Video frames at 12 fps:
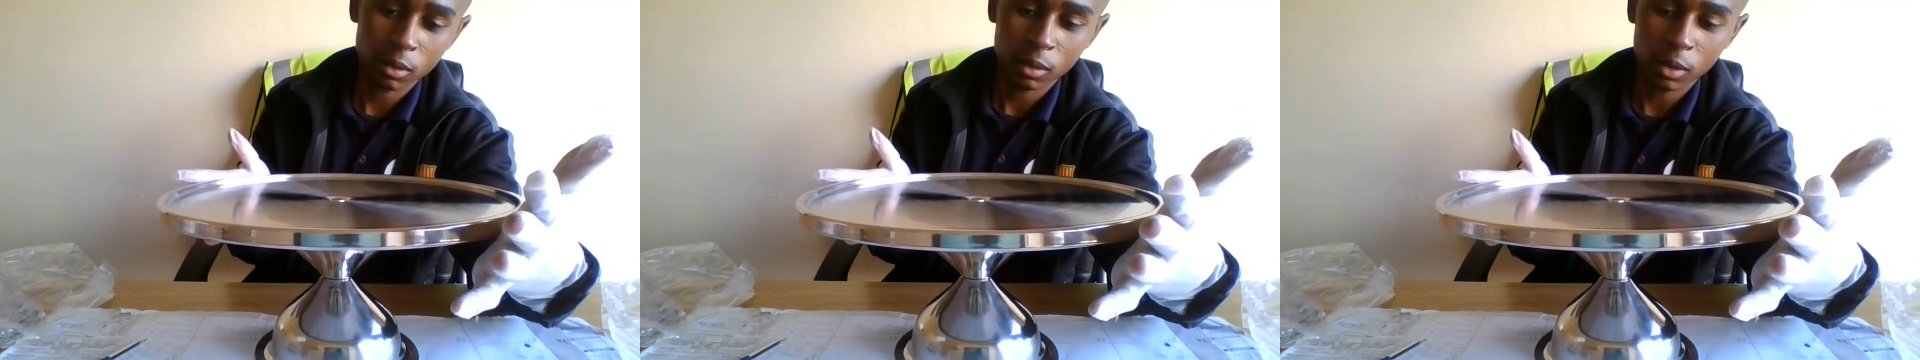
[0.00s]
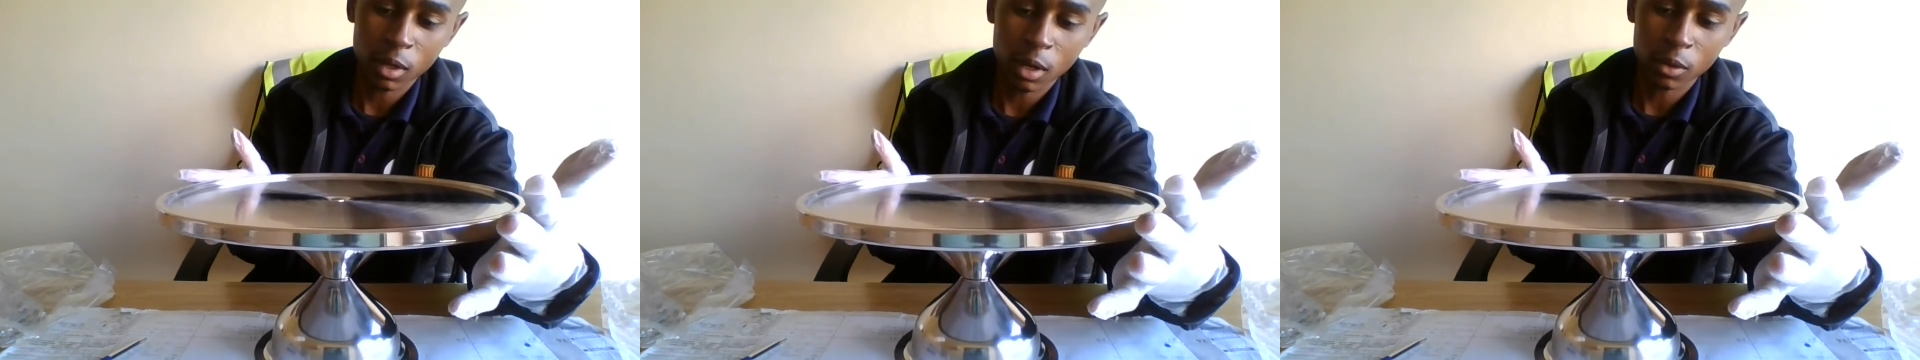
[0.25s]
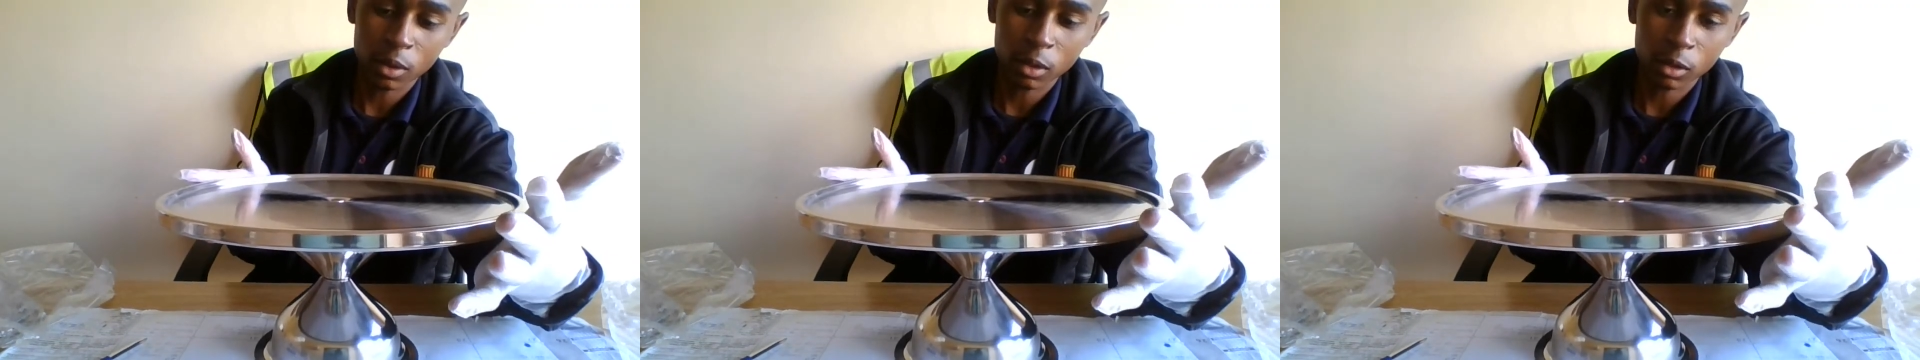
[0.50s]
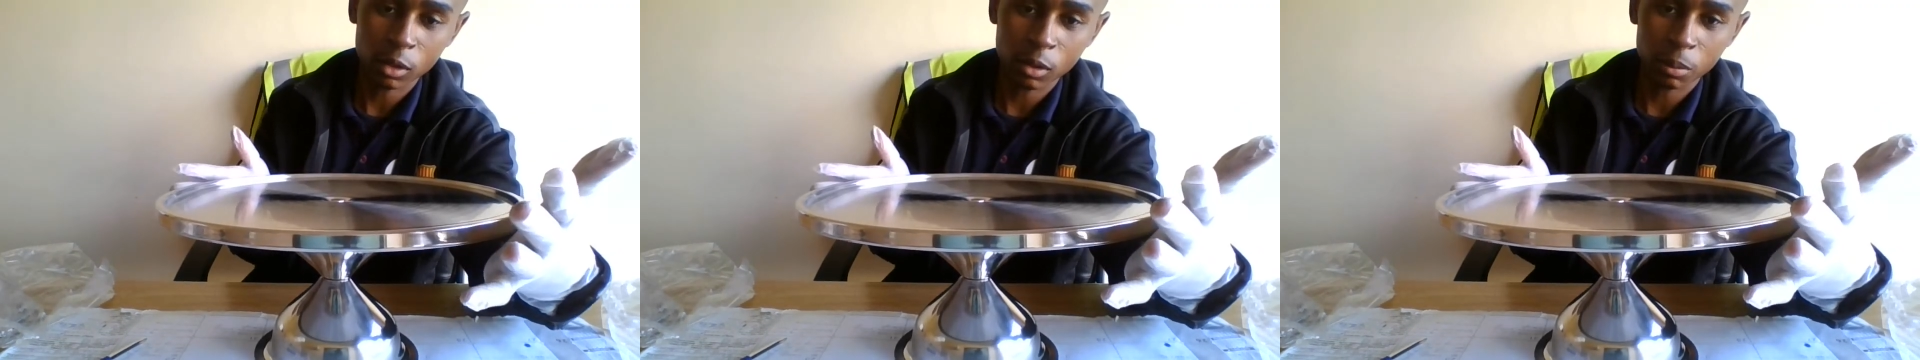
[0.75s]
now it
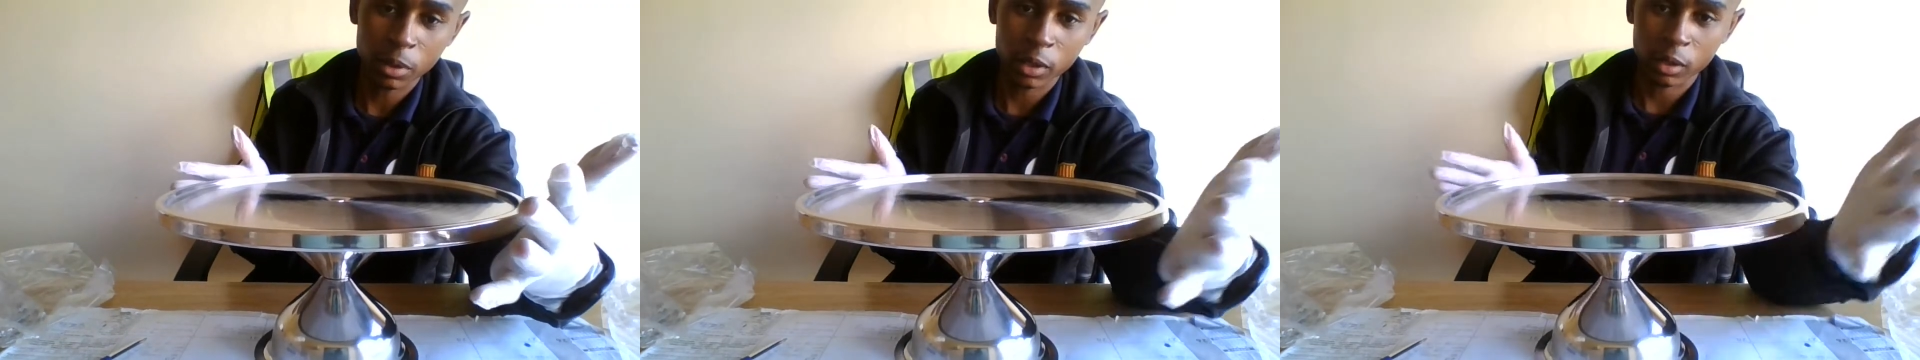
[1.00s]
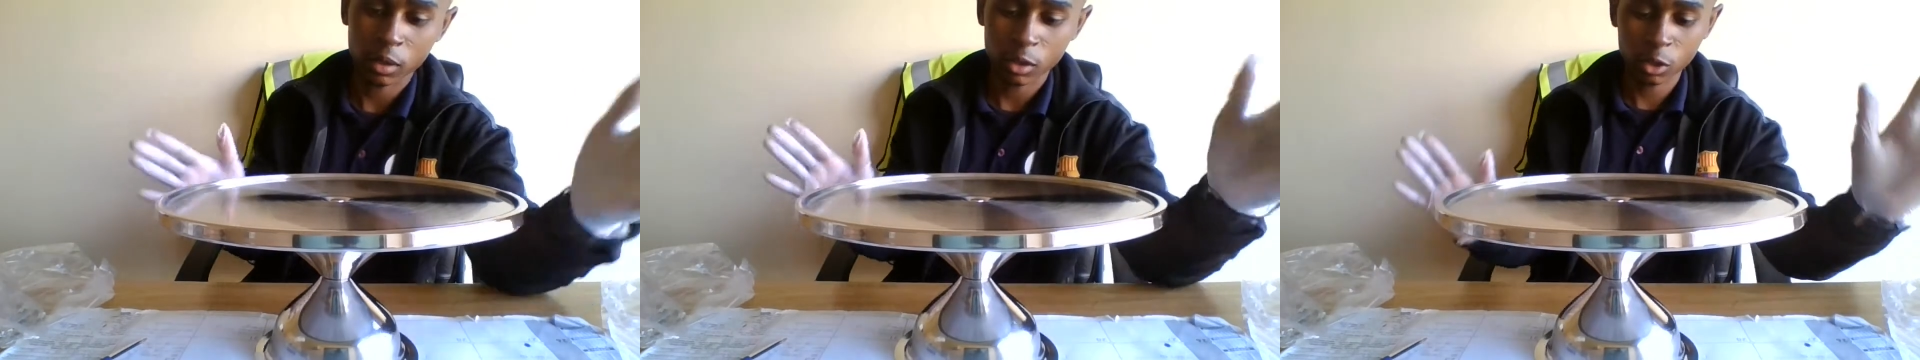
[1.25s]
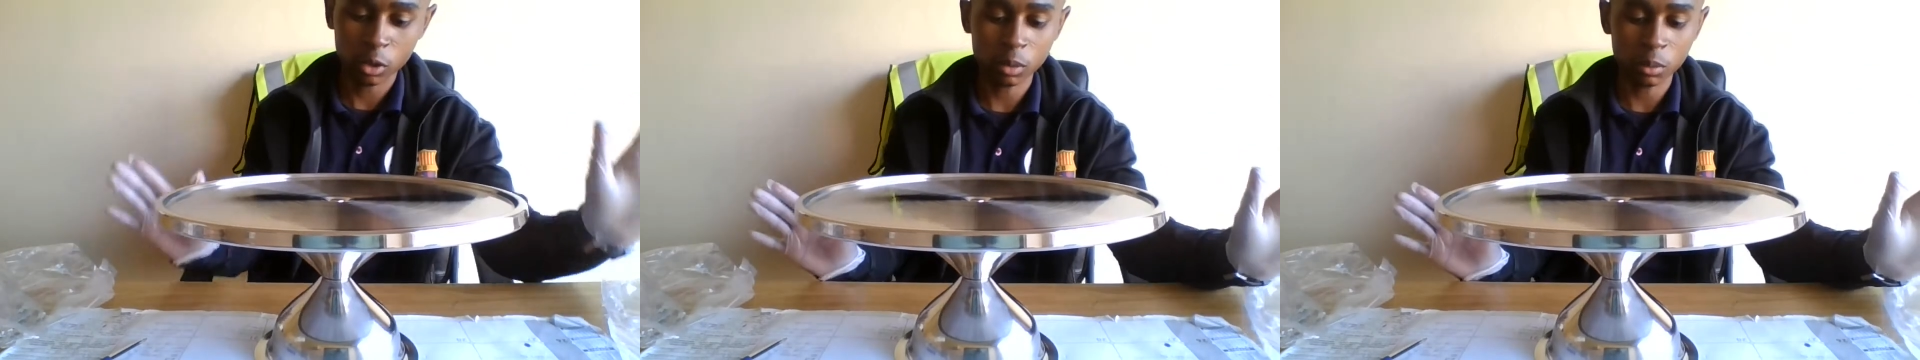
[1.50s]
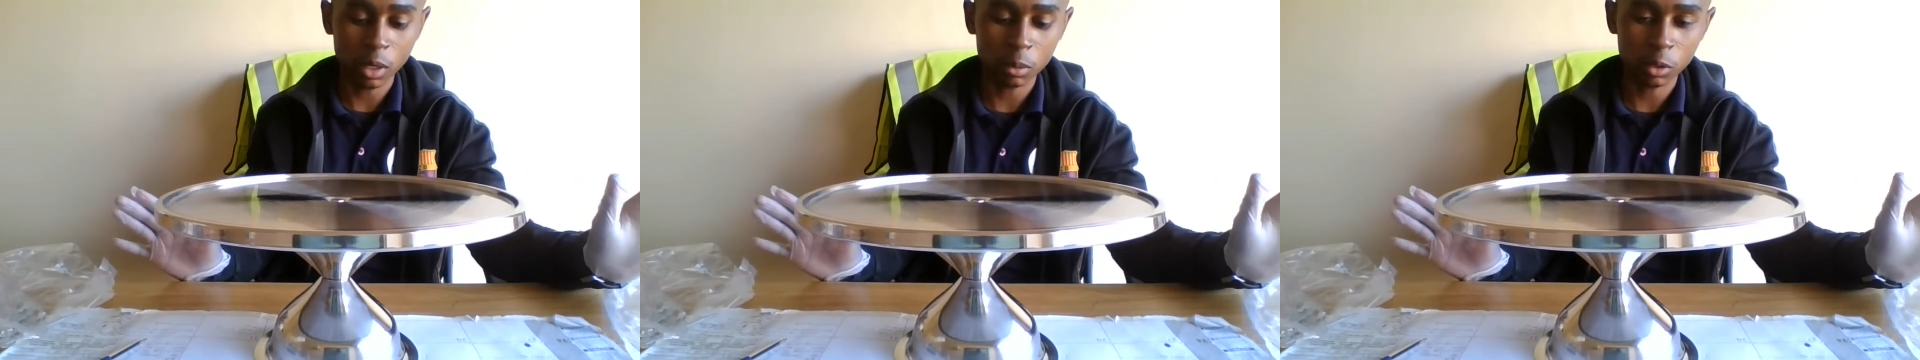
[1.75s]
looks complete. It
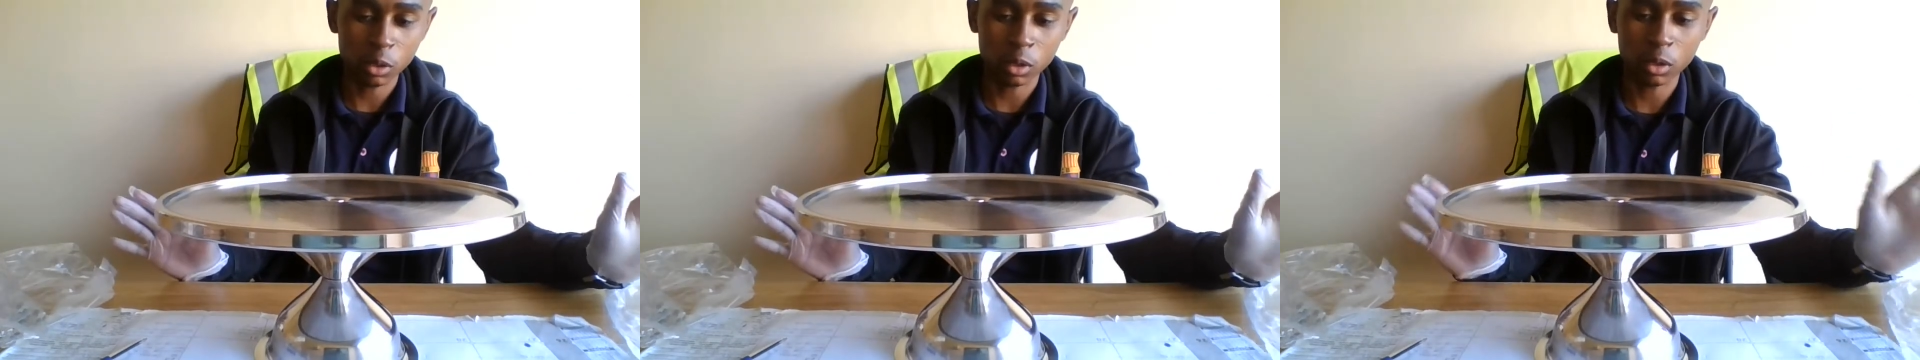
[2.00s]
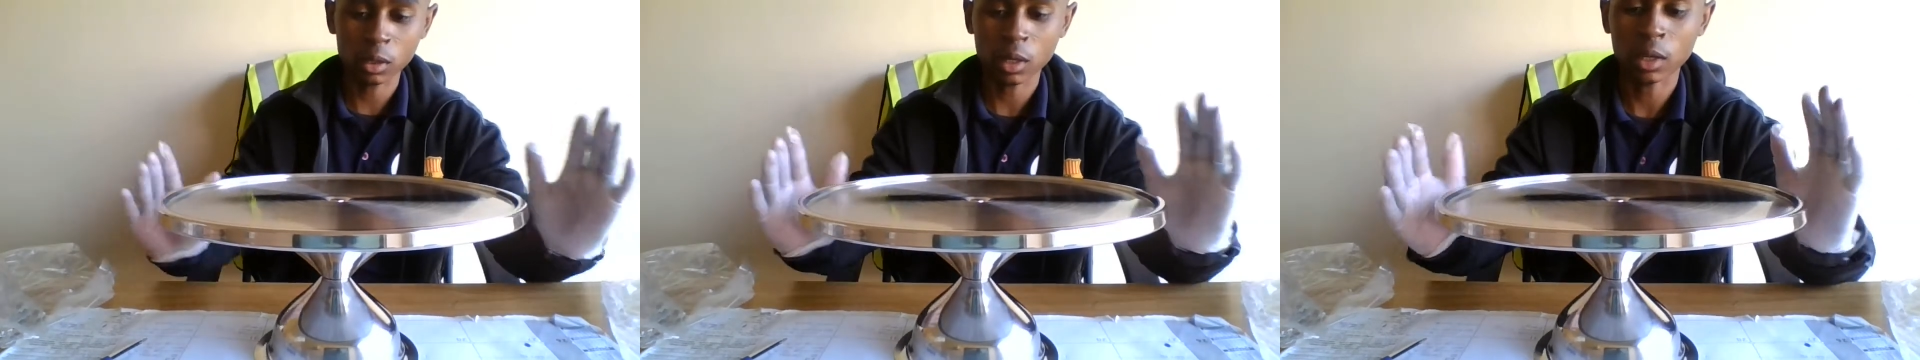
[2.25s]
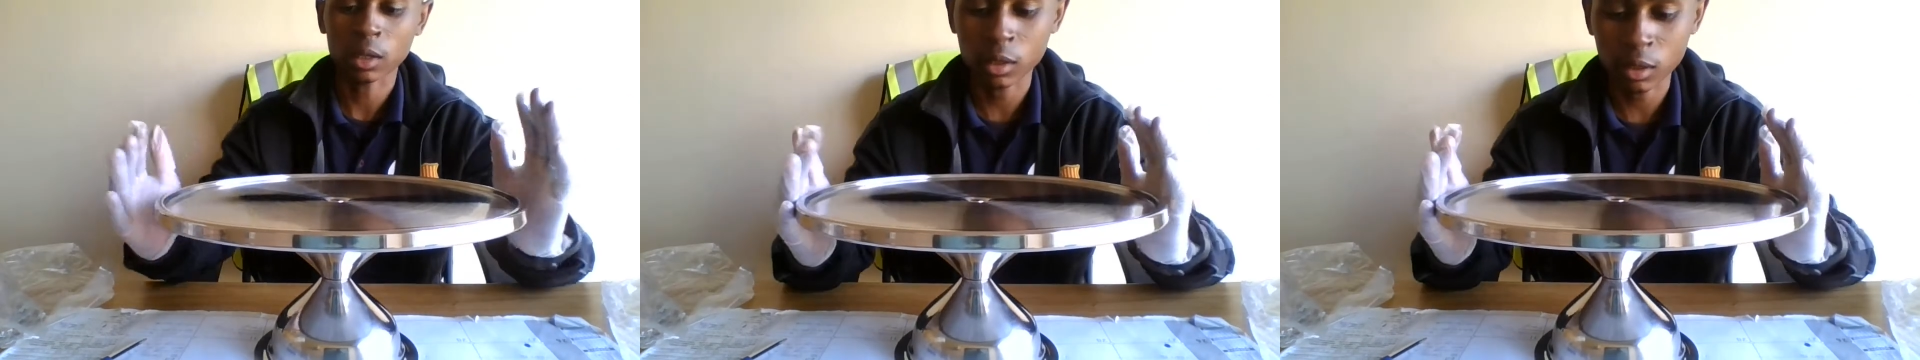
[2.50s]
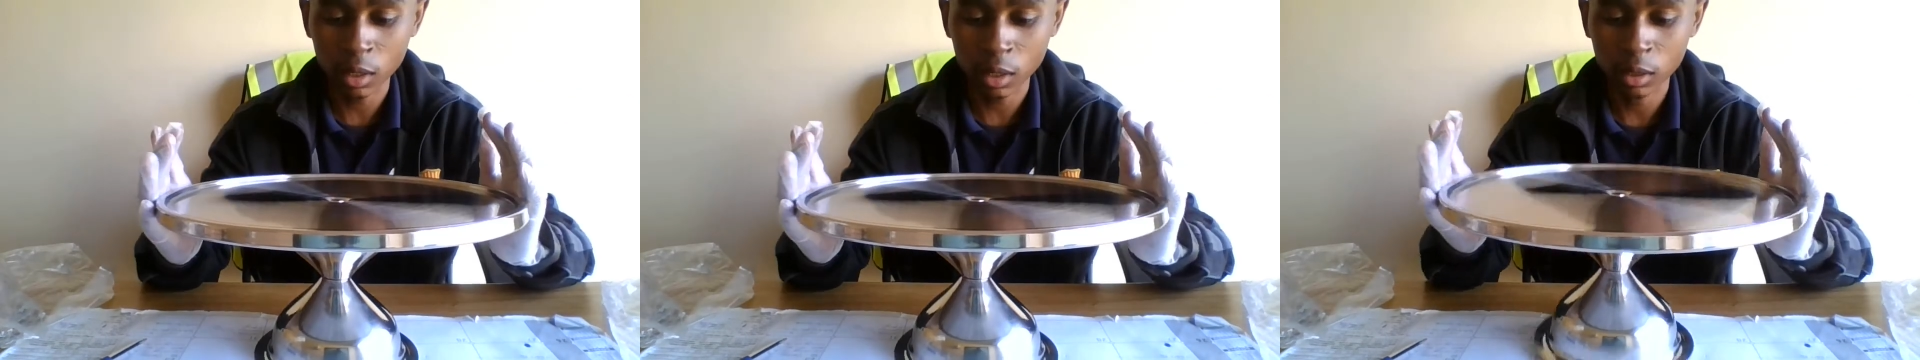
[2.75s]
should be able to look like
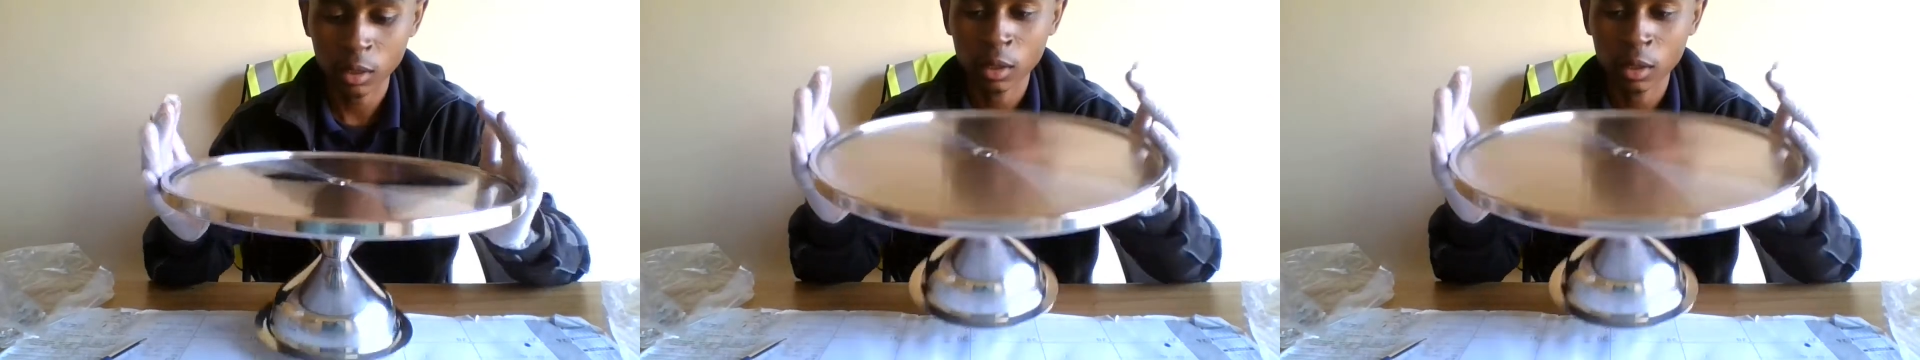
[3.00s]
this. And